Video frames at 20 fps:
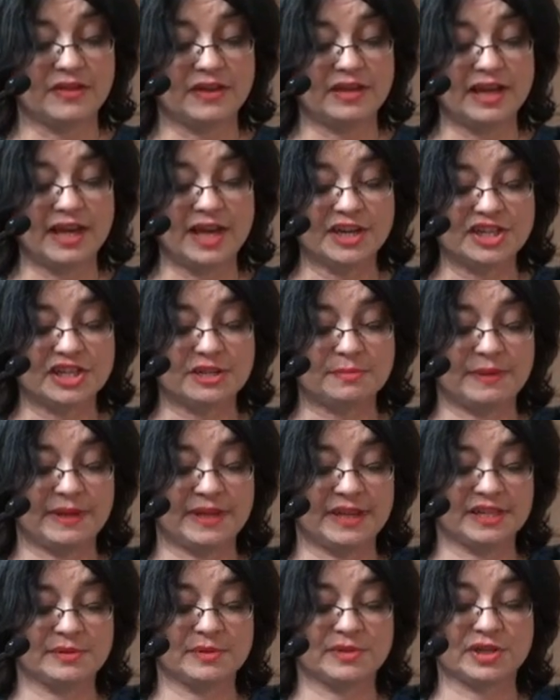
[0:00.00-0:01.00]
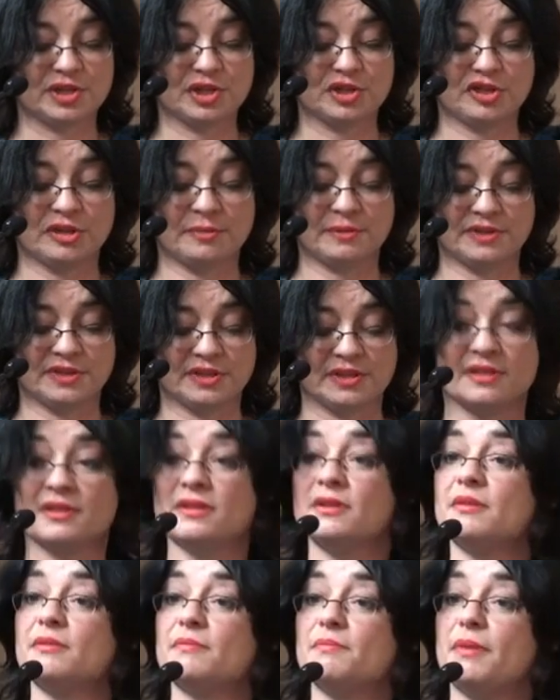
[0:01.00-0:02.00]
The largest piece was
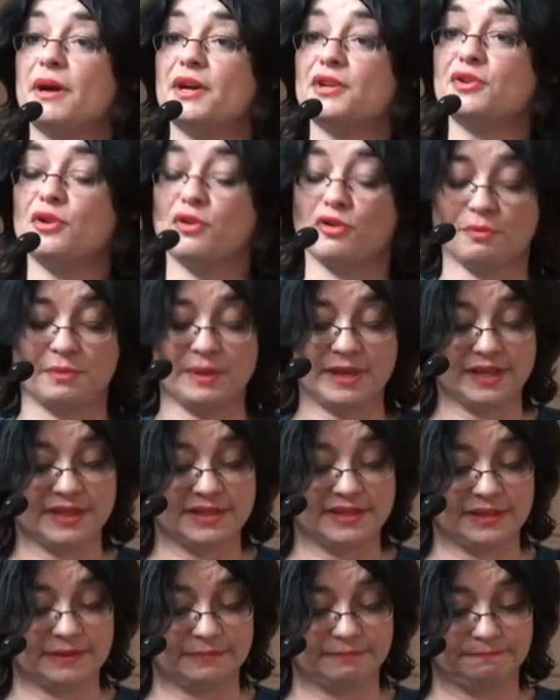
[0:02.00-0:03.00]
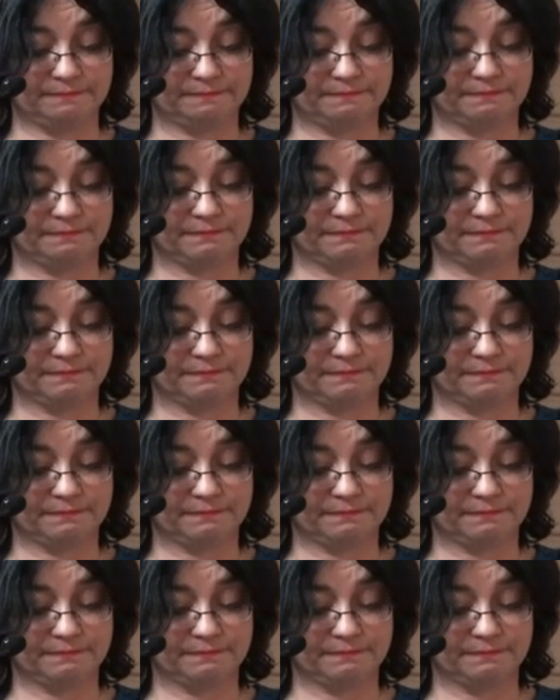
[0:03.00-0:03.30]
contributed by Noel Pearson.